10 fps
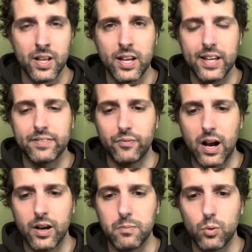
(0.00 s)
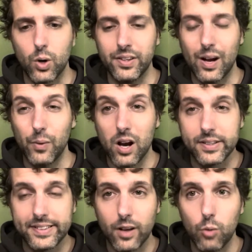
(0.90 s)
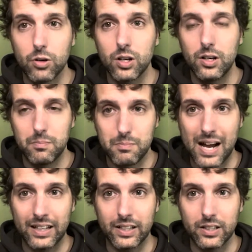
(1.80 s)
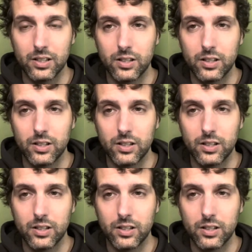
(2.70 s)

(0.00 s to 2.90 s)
It's very important that we are sober-minded.